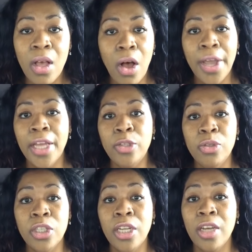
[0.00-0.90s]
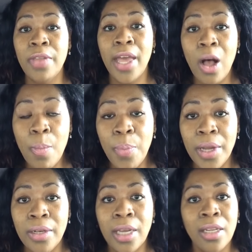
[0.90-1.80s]
All you gotta do is click on the help
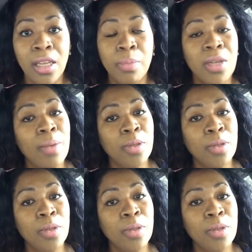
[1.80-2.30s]
button and click up top